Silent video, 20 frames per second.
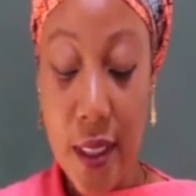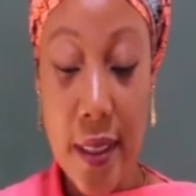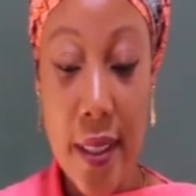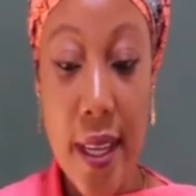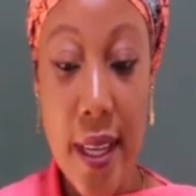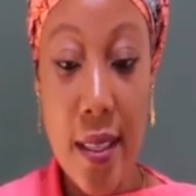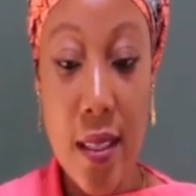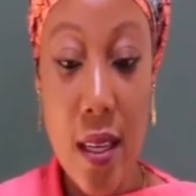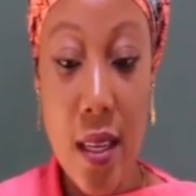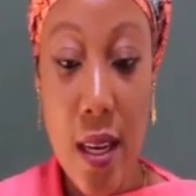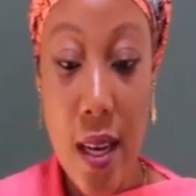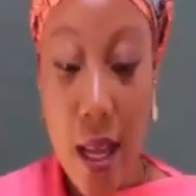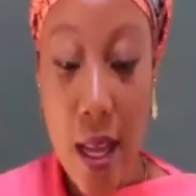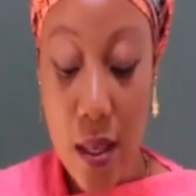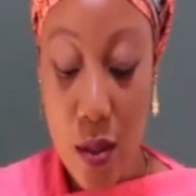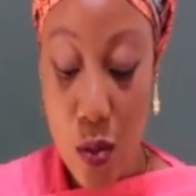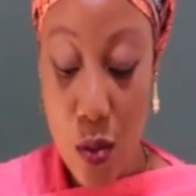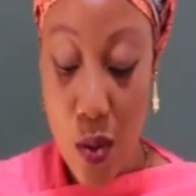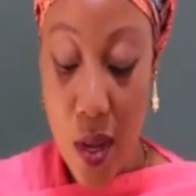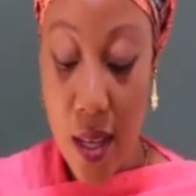Then the
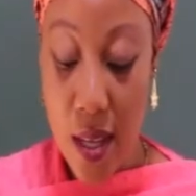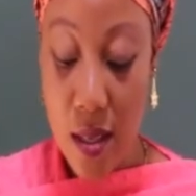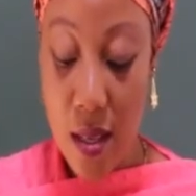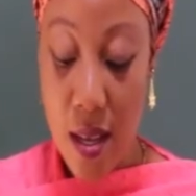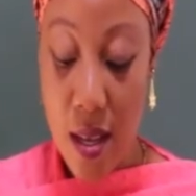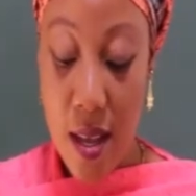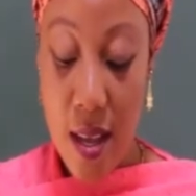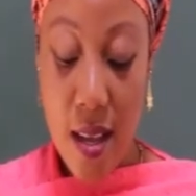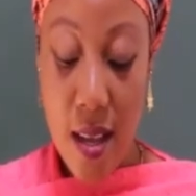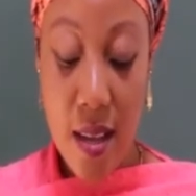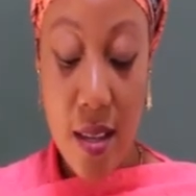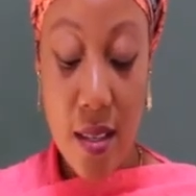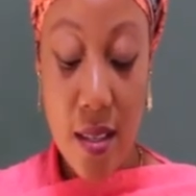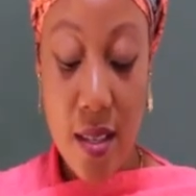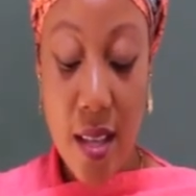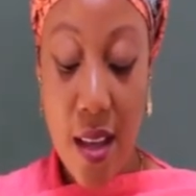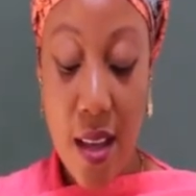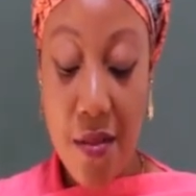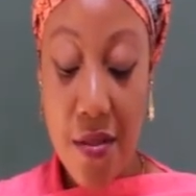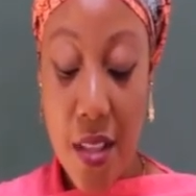last one, it
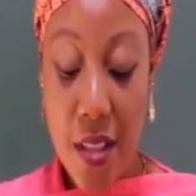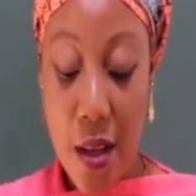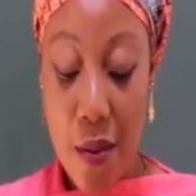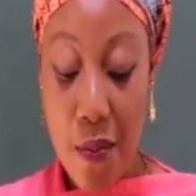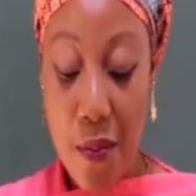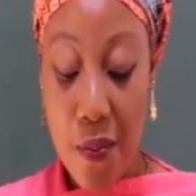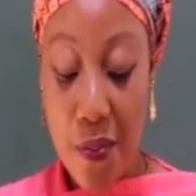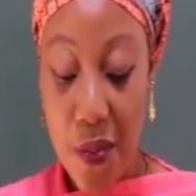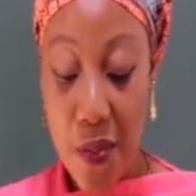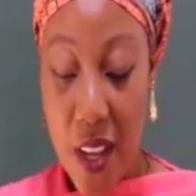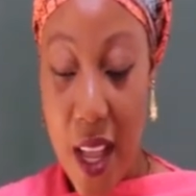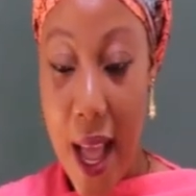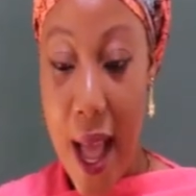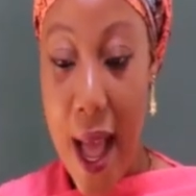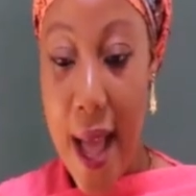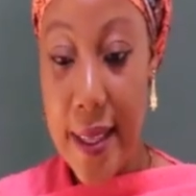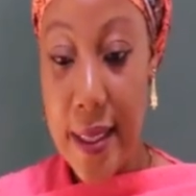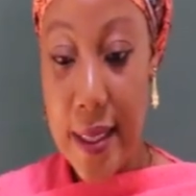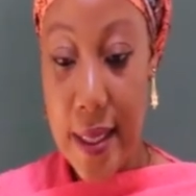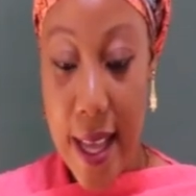gives them
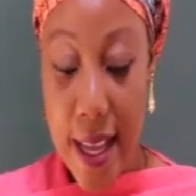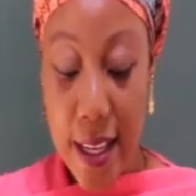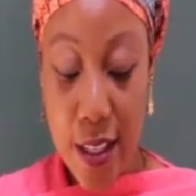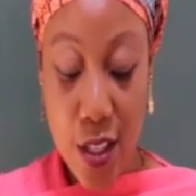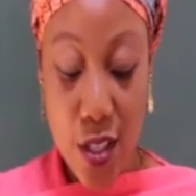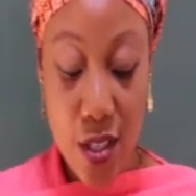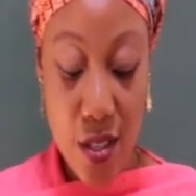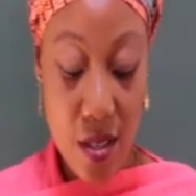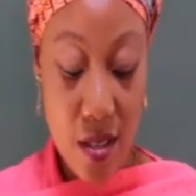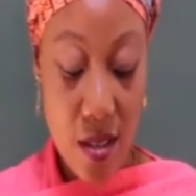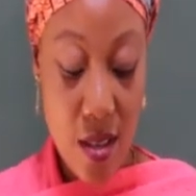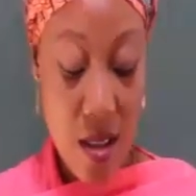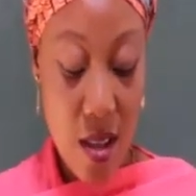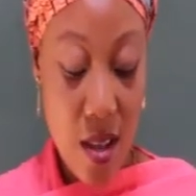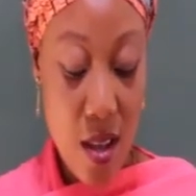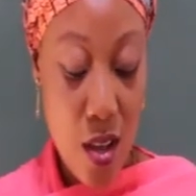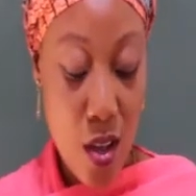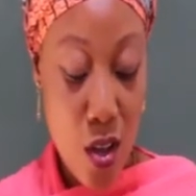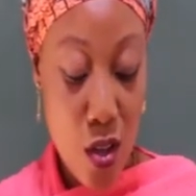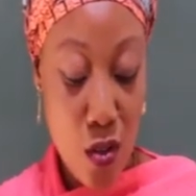access
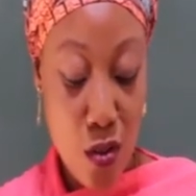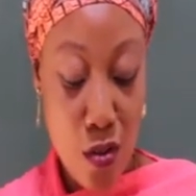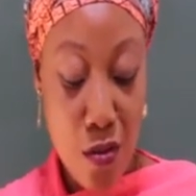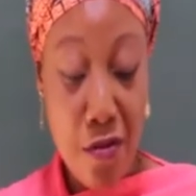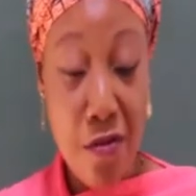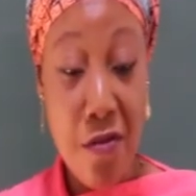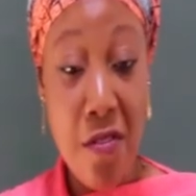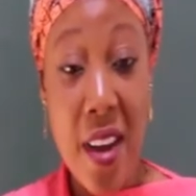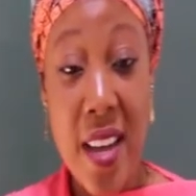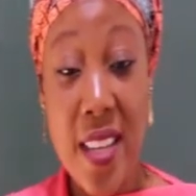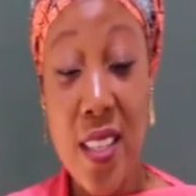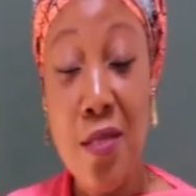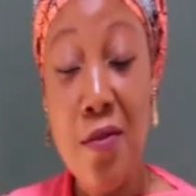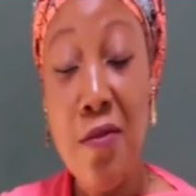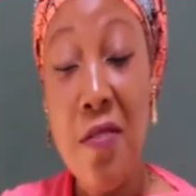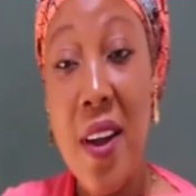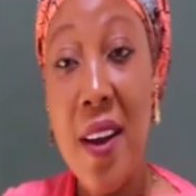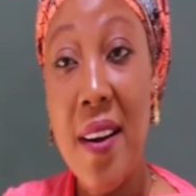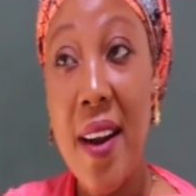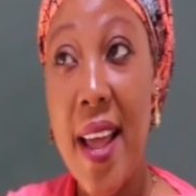to vast
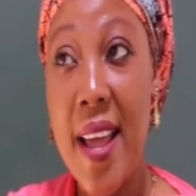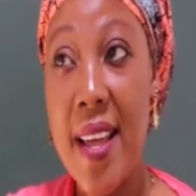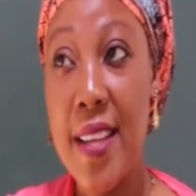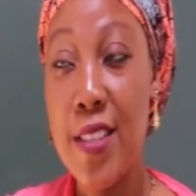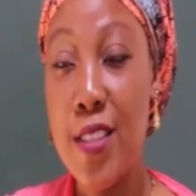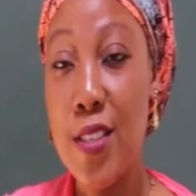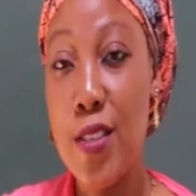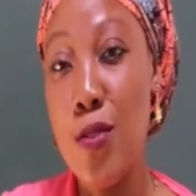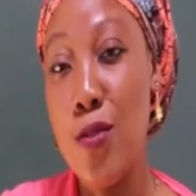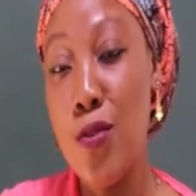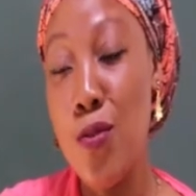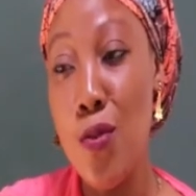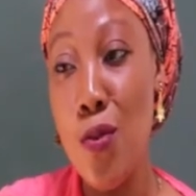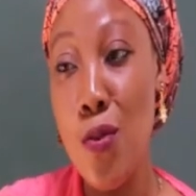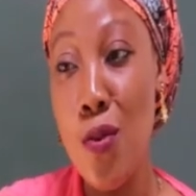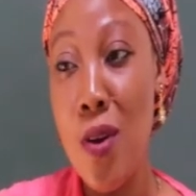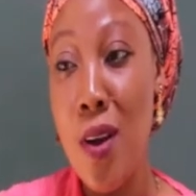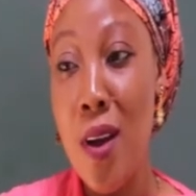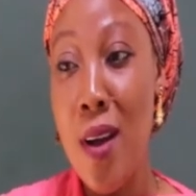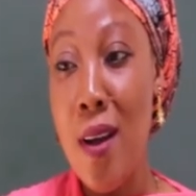variety,